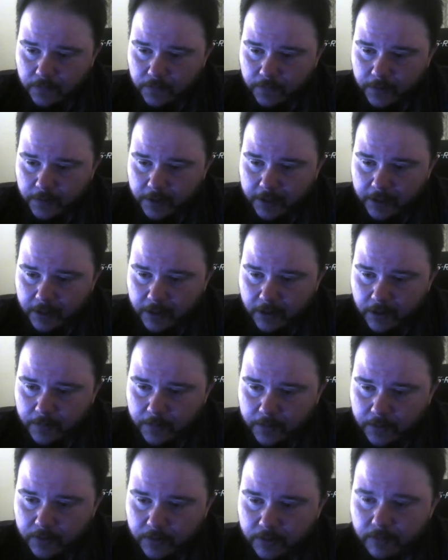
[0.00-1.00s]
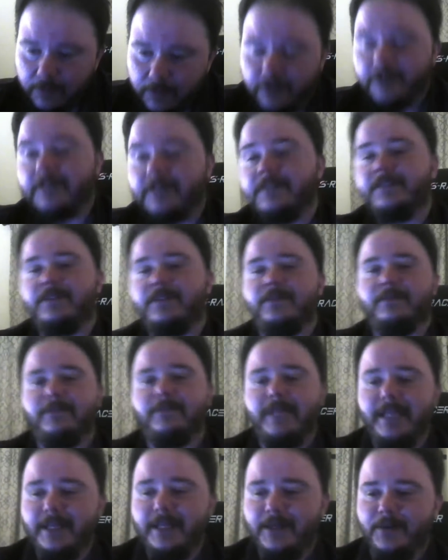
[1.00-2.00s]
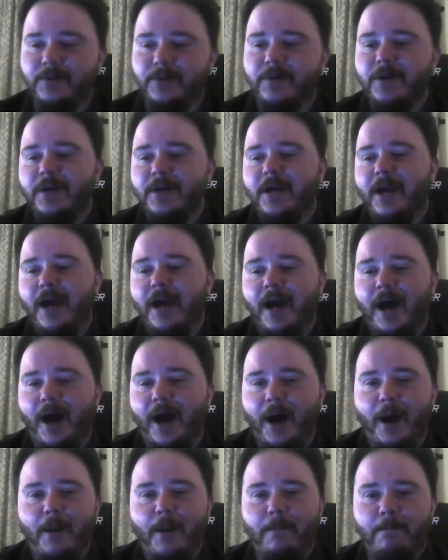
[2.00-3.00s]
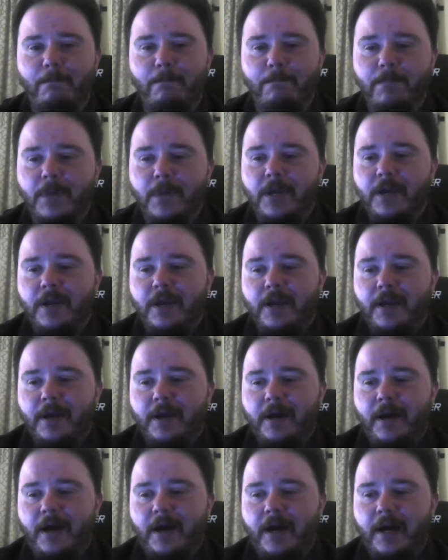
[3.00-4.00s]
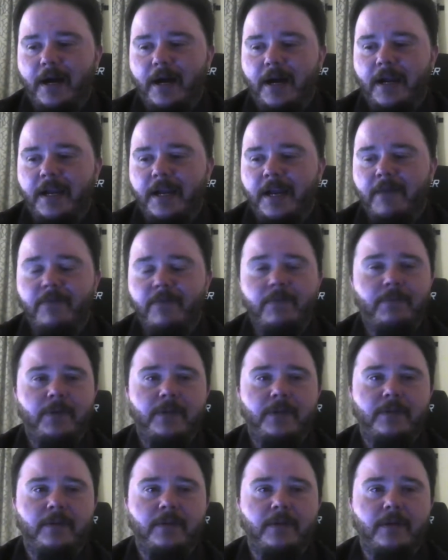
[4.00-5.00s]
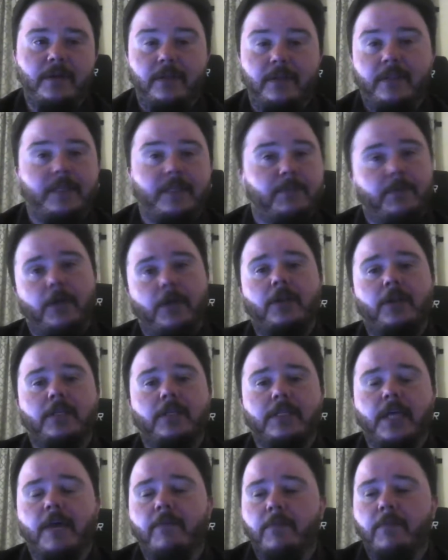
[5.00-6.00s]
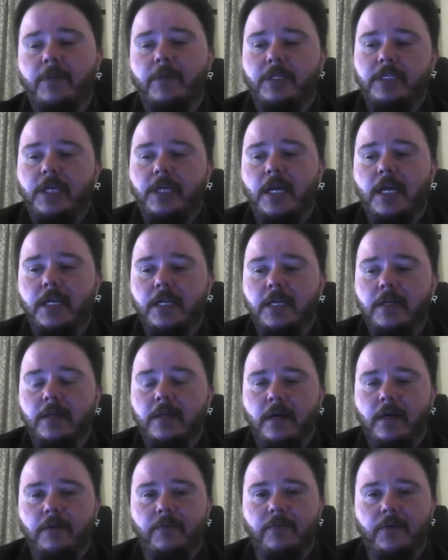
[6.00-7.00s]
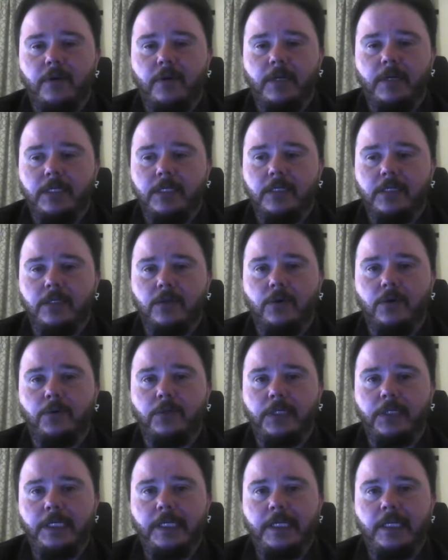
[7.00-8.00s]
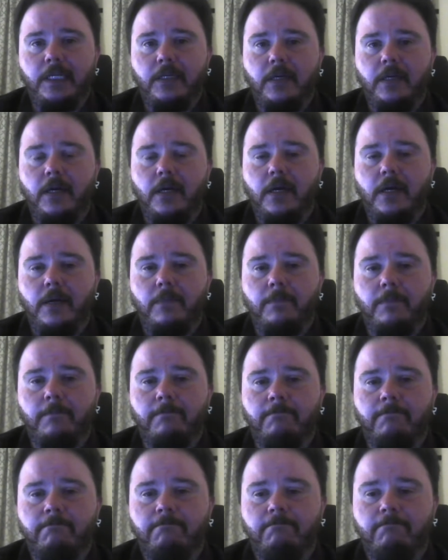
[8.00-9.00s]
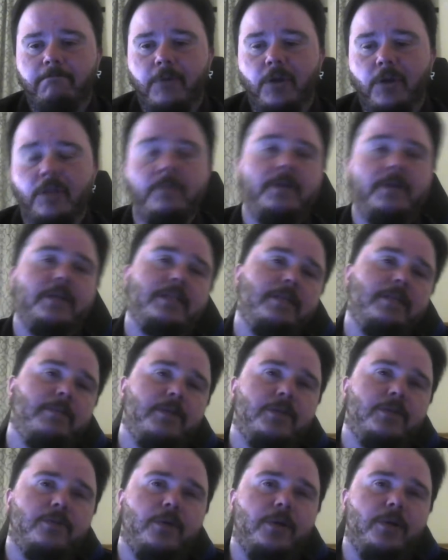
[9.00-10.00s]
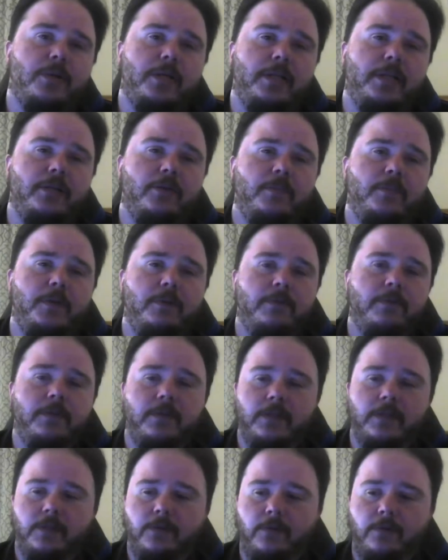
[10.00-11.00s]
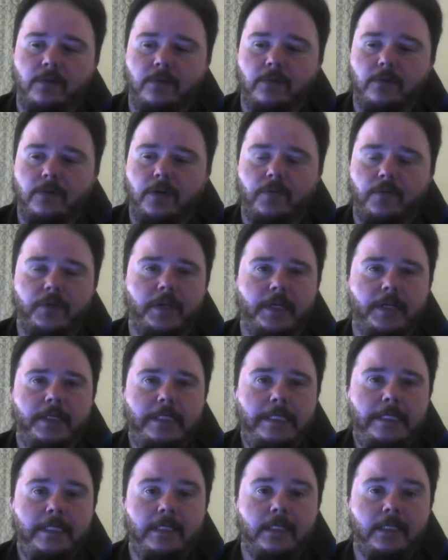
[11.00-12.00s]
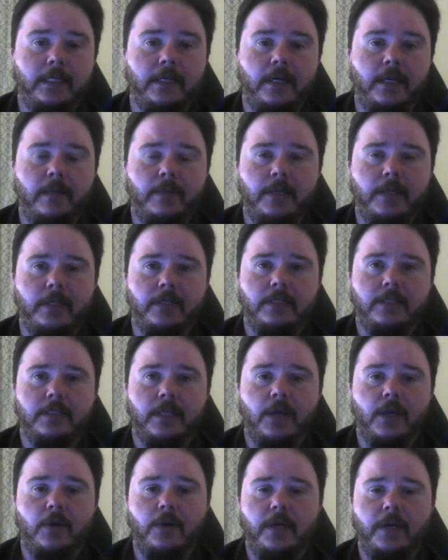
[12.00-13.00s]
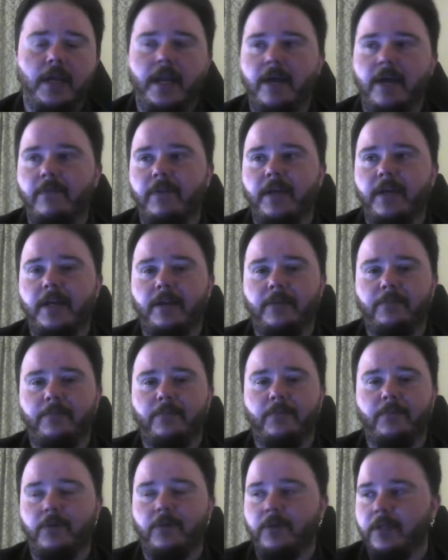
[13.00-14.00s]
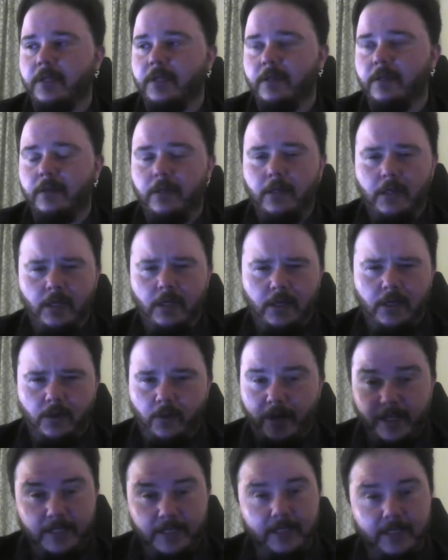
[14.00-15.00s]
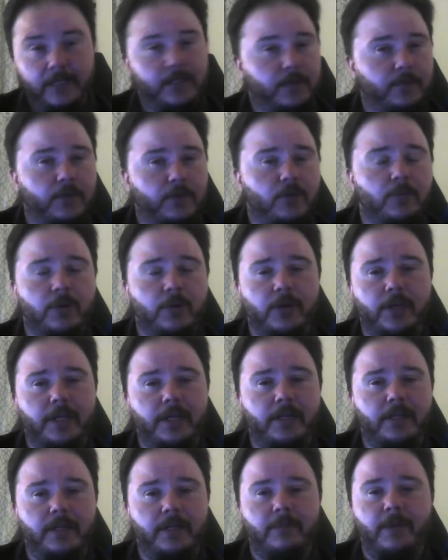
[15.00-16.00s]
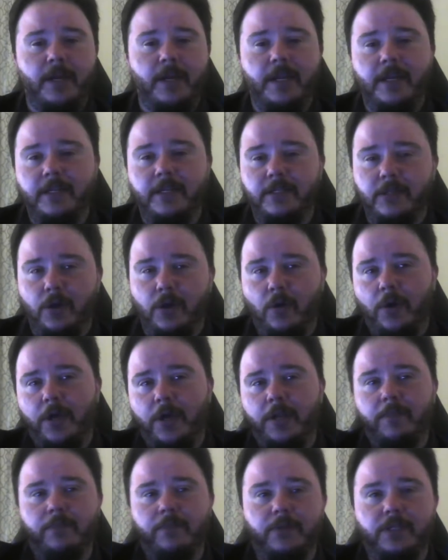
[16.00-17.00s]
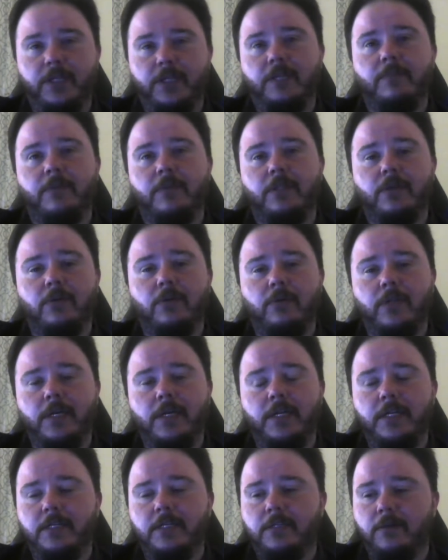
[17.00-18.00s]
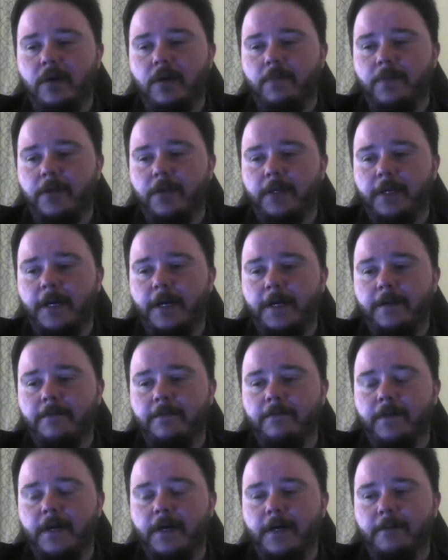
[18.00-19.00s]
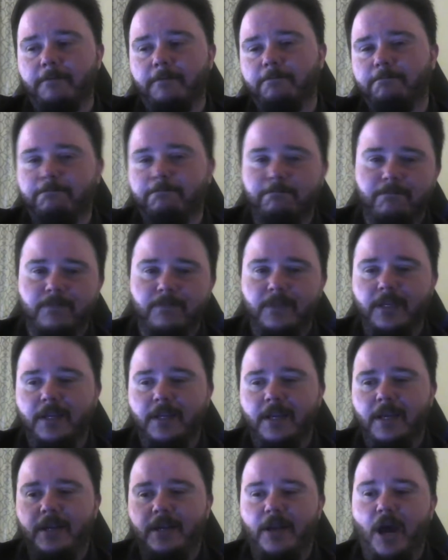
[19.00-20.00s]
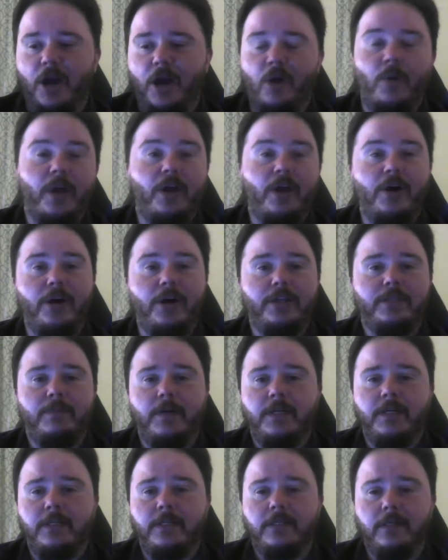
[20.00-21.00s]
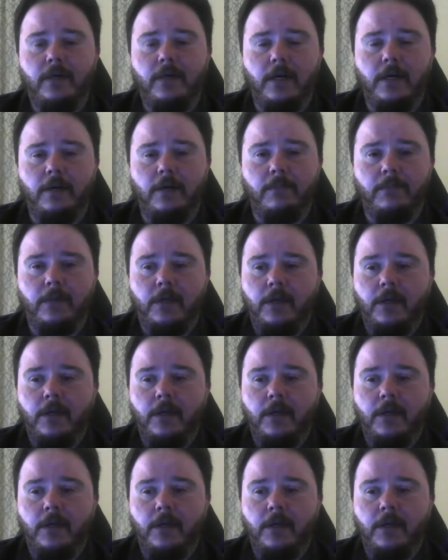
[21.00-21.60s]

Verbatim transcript: funny. I hope you can do her again soon. Thank you. Um, I haven't been, uh, let's be honest, I haven't been chatting uh, very much as the old lady, um, only because I've been struggling a little bit with this whole COVID 19 thing. I mean, it's scary. I haven't had a really great sense of humor lately in my head to go ahead and pretend to be the old lady. So I've been kind of uh, not going on as much. Um,